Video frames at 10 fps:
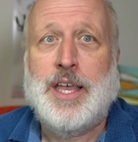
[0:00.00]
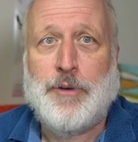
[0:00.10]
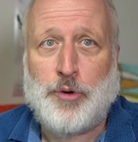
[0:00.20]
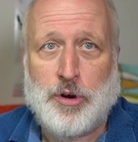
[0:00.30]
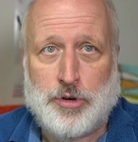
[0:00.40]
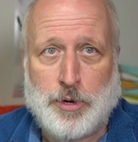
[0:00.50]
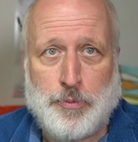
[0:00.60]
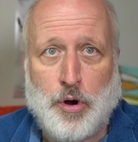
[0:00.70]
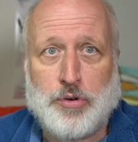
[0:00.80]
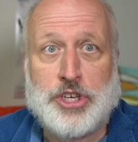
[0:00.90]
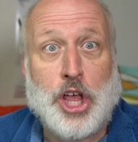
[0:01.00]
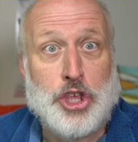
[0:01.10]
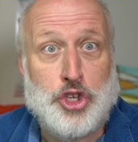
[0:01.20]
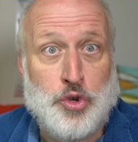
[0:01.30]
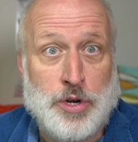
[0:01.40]
If we were to approach
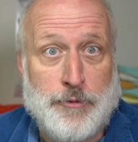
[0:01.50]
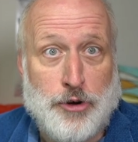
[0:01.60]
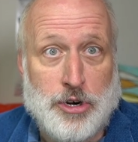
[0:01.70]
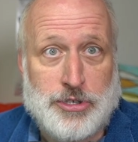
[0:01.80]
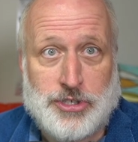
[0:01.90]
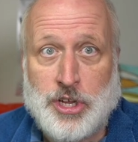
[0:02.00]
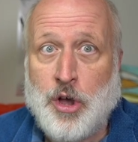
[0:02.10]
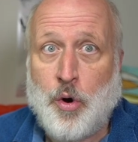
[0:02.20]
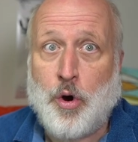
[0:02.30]
universe